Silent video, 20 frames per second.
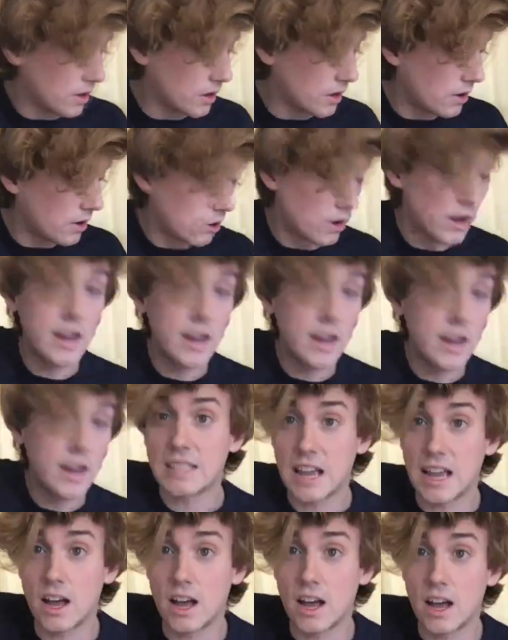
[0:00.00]
or it can
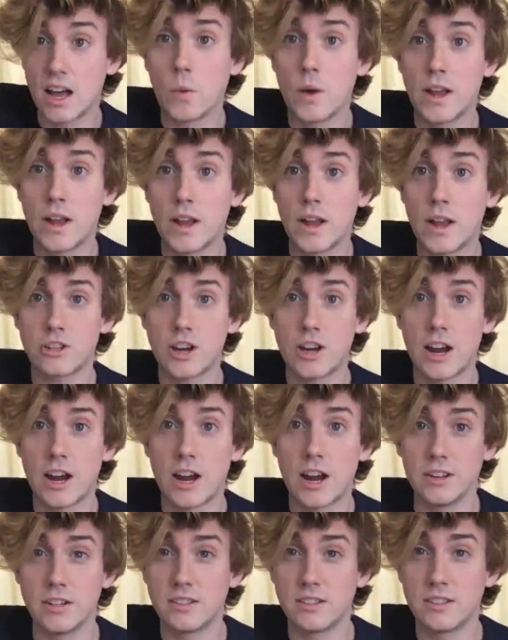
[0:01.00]
tell when your
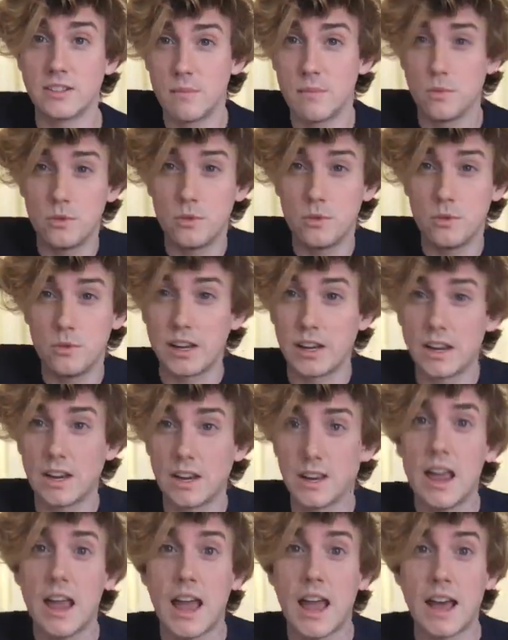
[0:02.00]
child is not moving
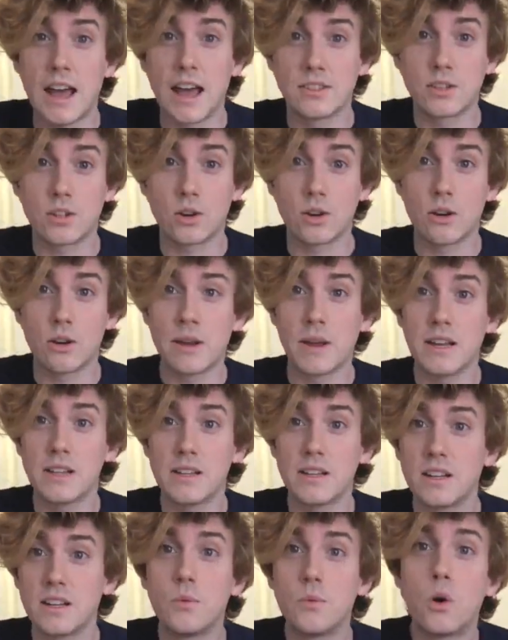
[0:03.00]
at a certain pace,
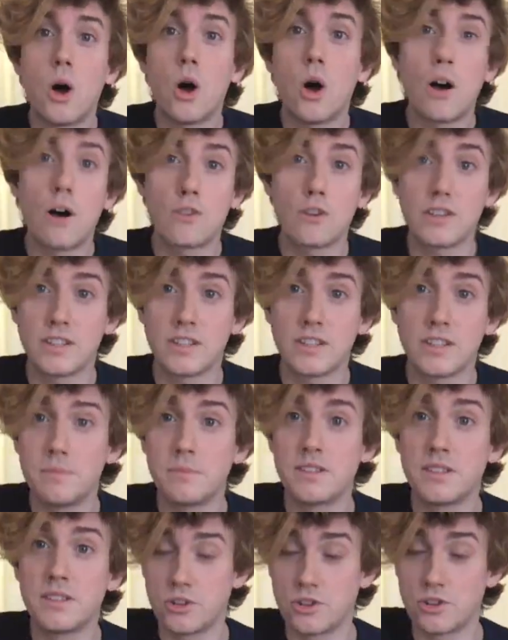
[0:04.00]
and it will offer
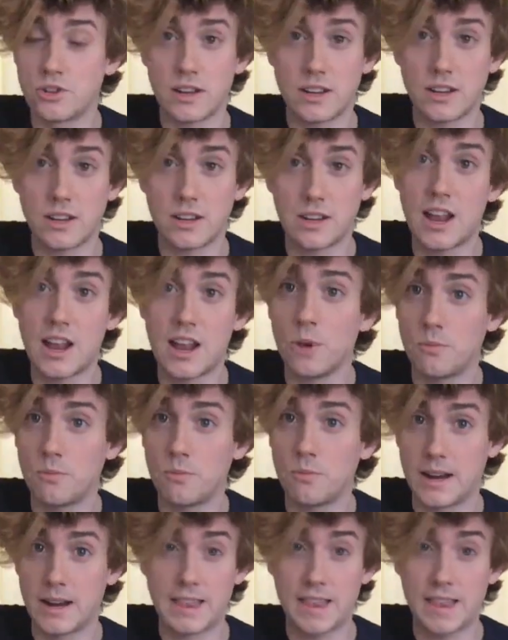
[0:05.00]
tips and tricks and help like